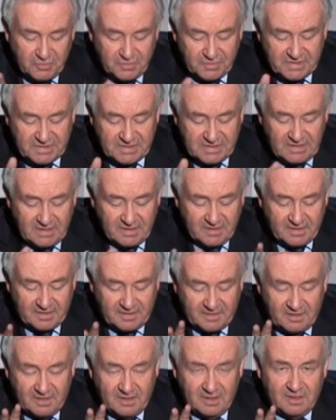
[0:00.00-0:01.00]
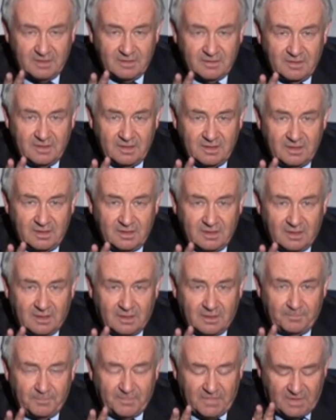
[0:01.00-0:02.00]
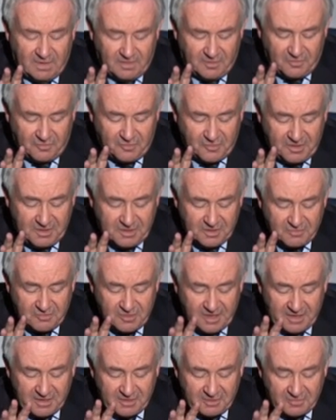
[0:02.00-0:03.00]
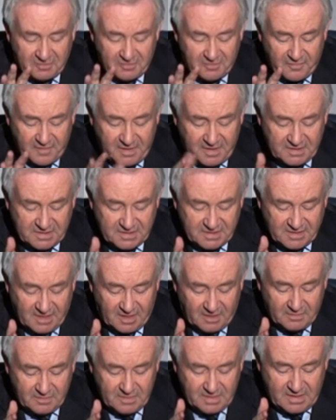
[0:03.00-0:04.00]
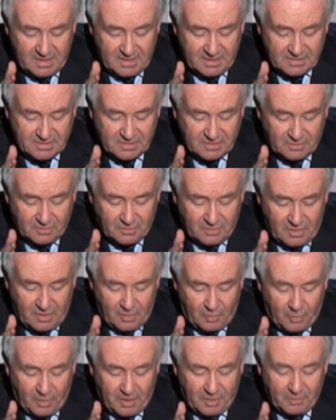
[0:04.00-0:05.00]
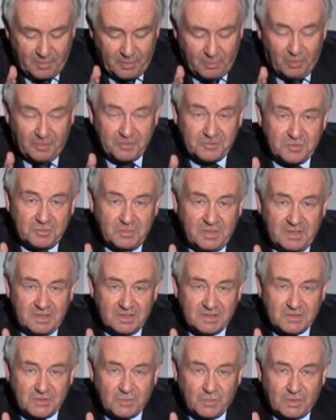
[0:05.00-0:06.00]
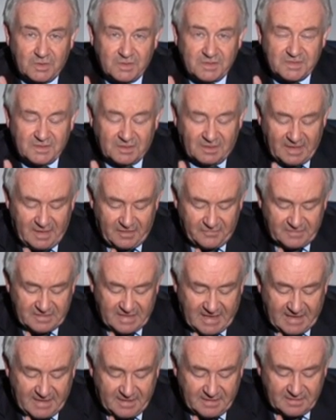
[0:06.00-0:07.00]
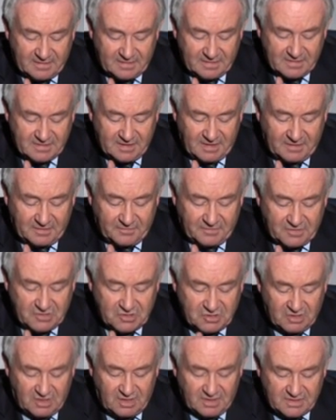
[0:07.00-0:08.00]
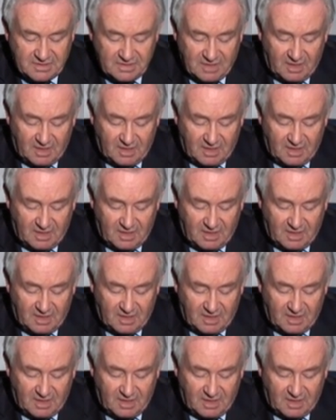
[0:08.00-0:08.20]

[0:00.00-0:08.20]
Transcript: you'll see that the green and red are reversed now. So where we want to be is towards the left-hand side of the charts.